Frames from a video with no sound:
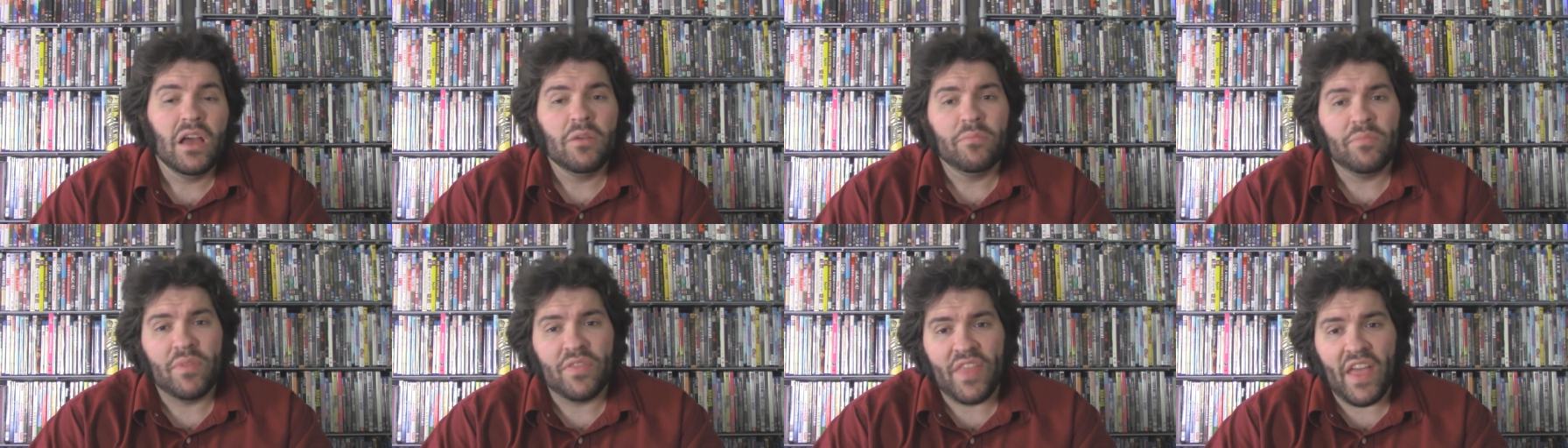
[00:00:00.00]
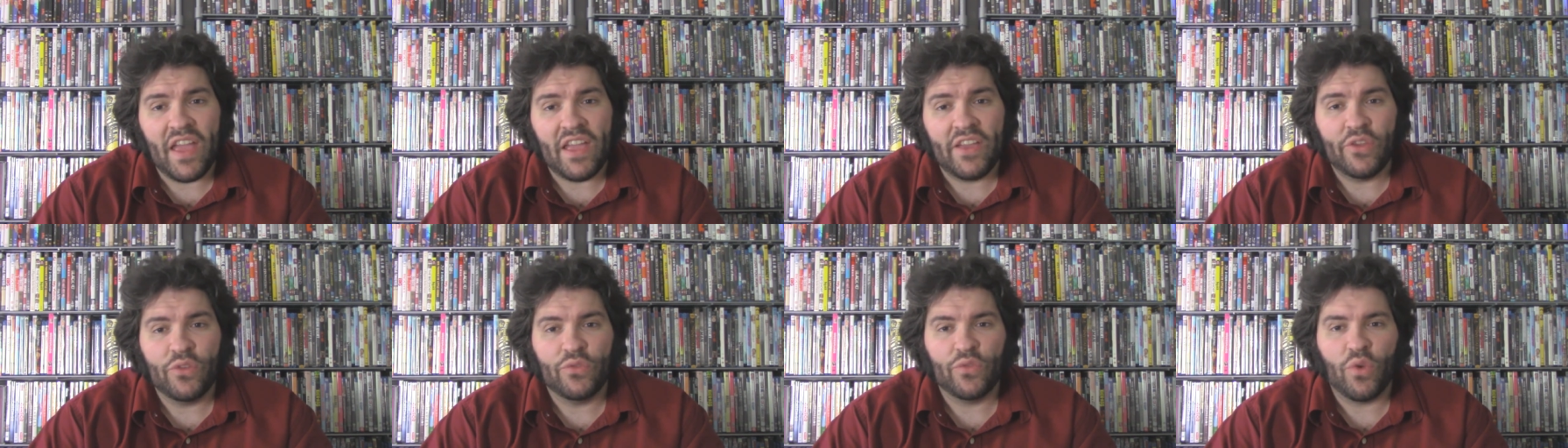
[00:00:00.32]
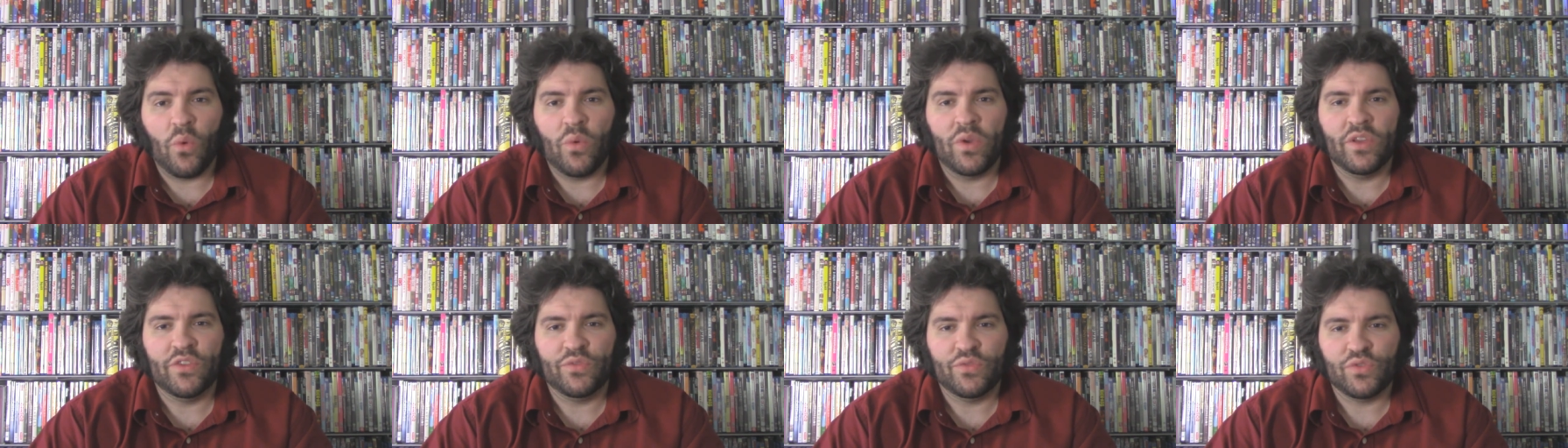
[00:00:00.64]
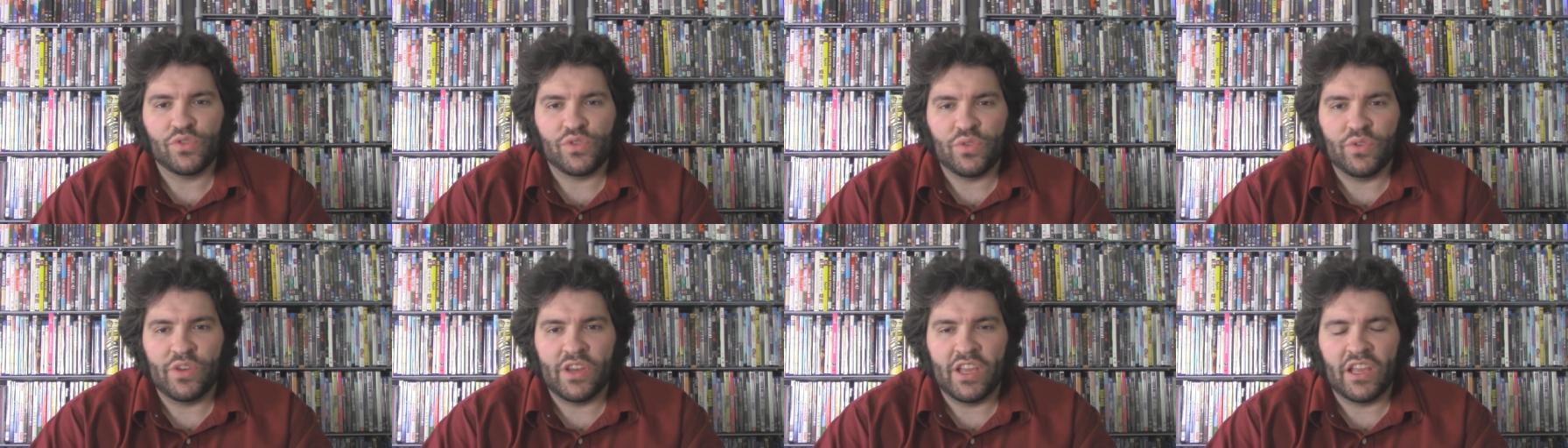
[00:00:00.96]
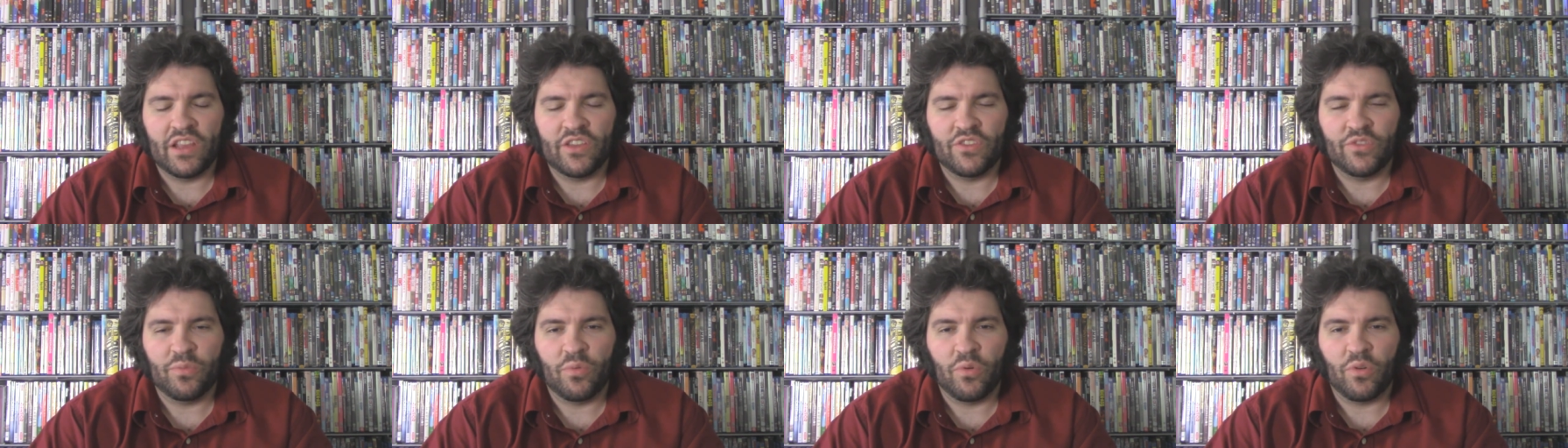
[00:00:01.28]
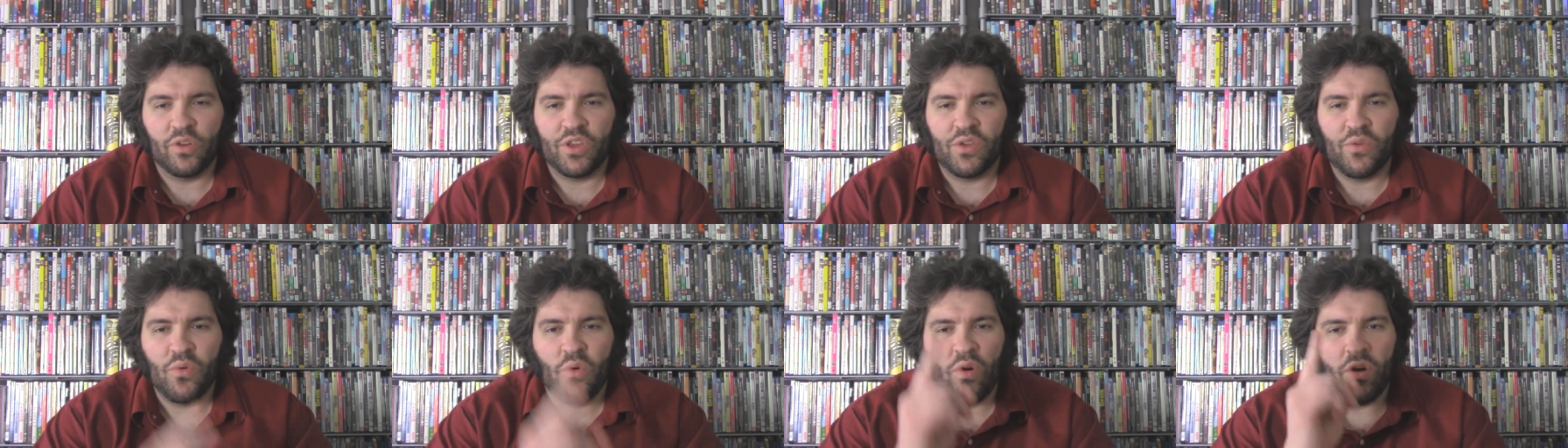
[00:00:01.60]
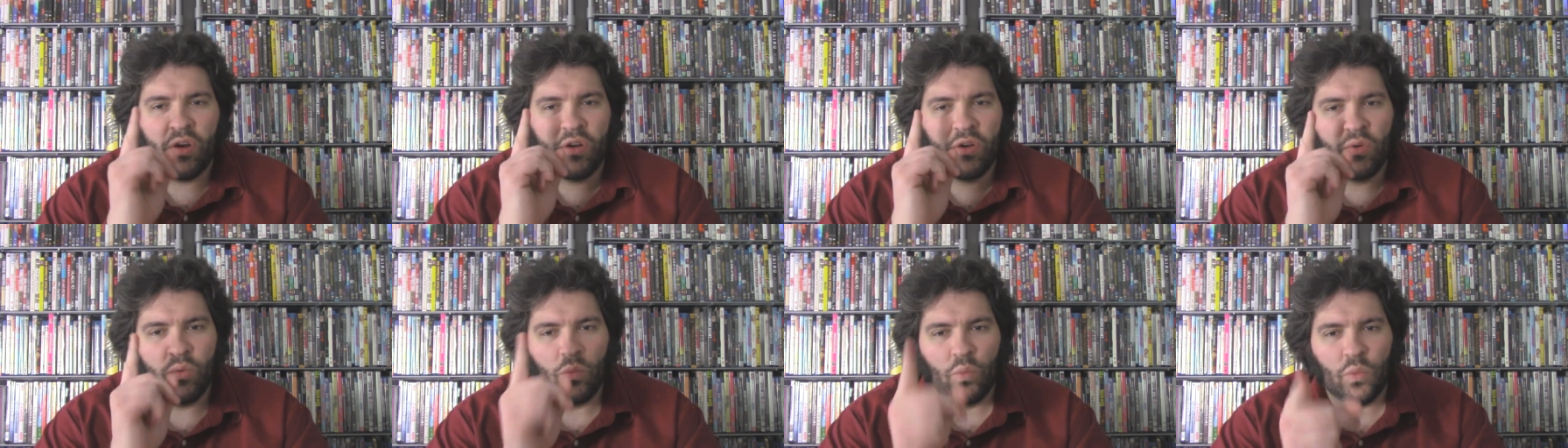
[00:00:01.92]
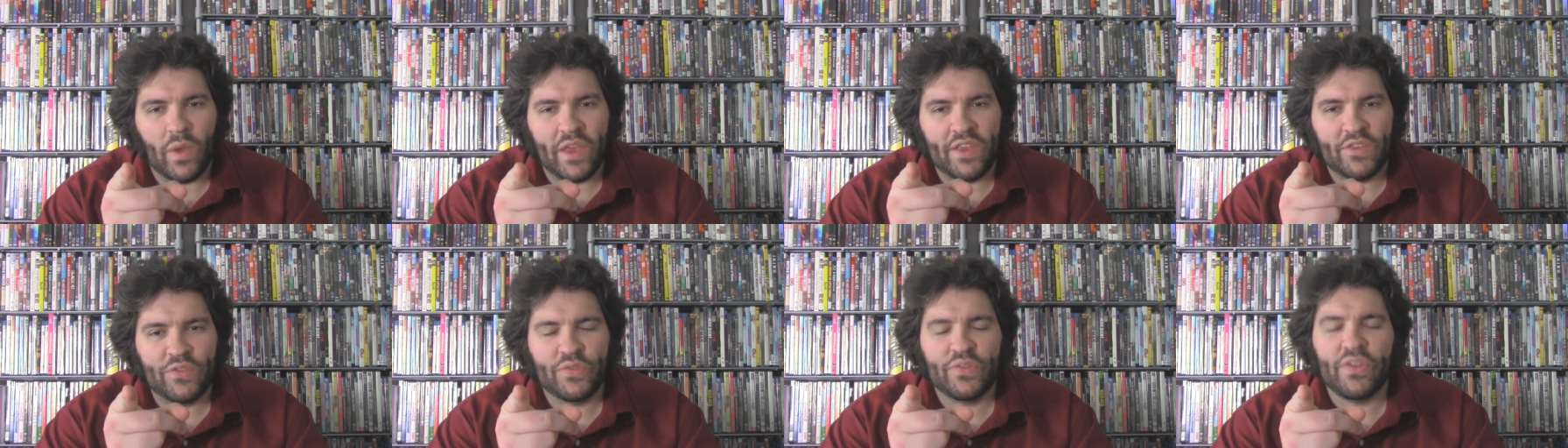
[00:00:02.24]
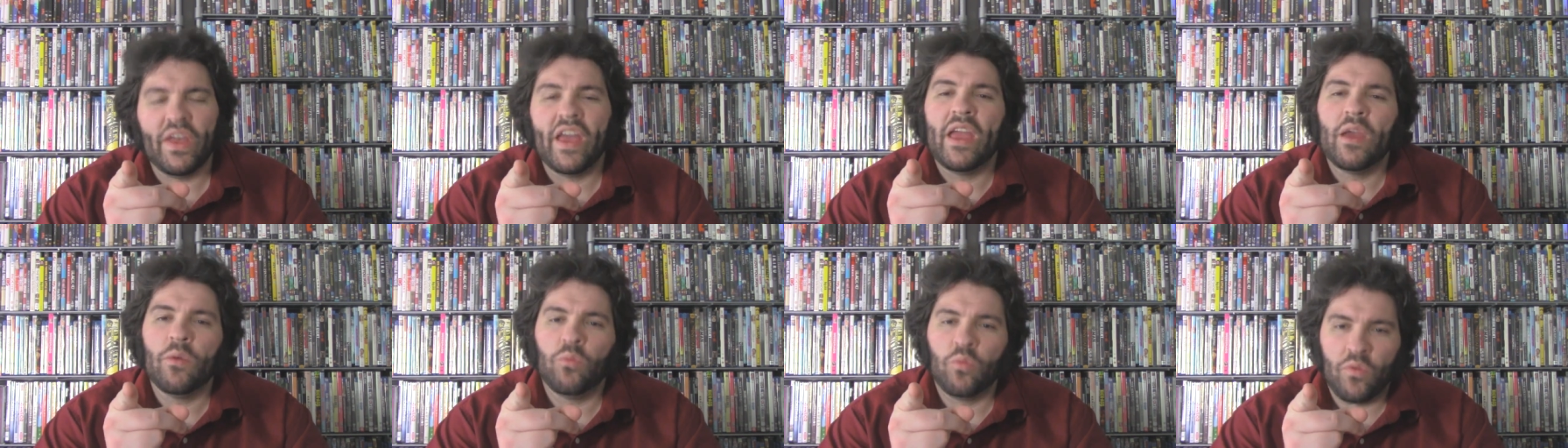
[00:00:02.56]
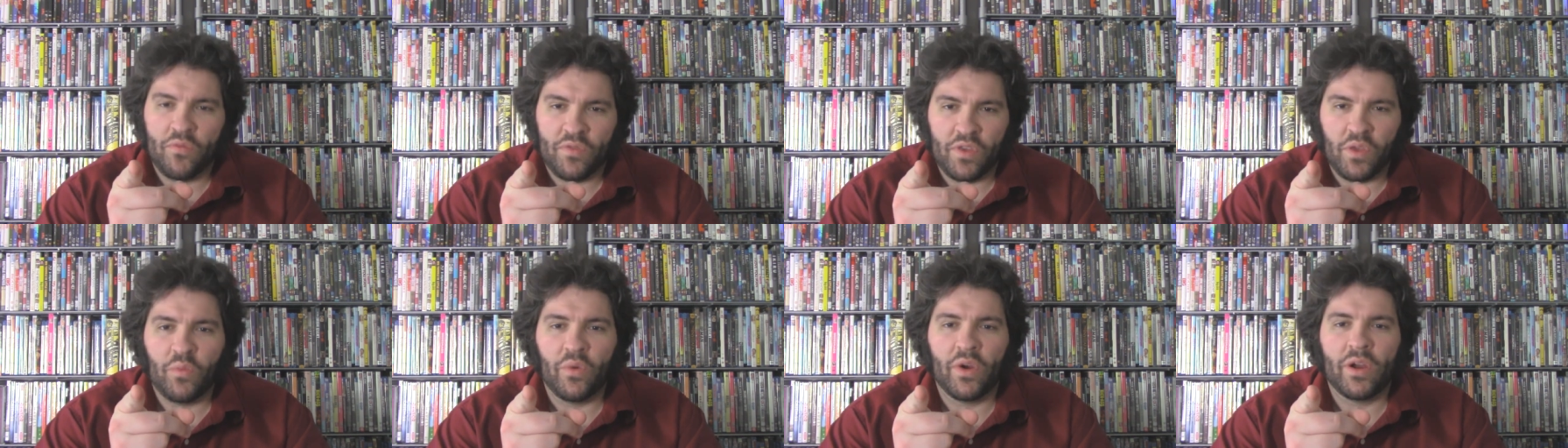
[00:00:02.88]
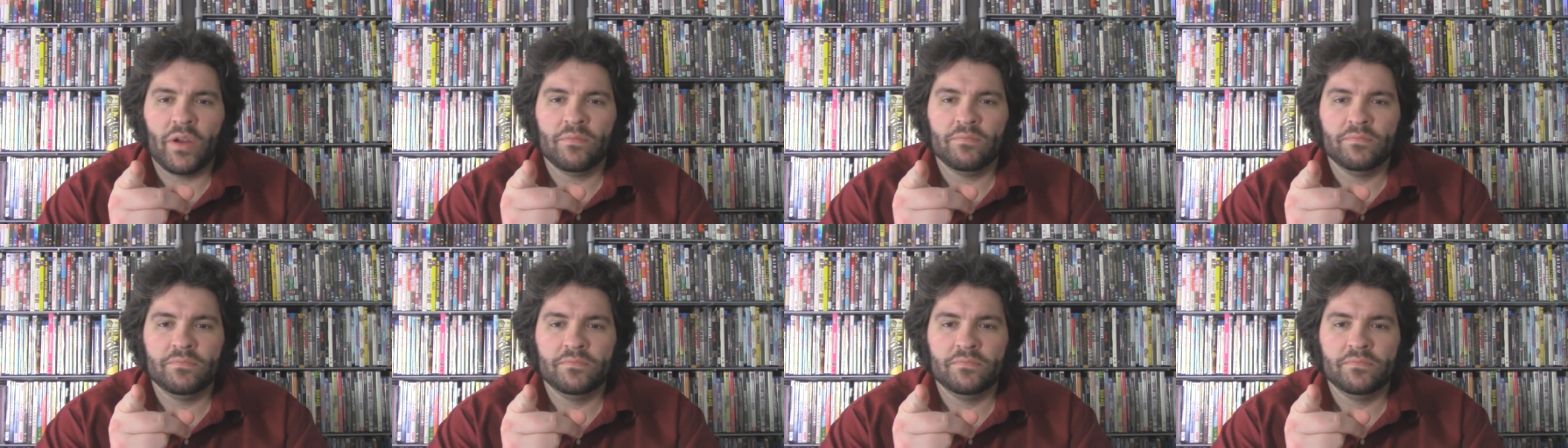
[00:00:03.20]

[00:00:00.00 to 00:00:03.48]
But thank you as always for tuning in and supporting your Wasteland Reviewer.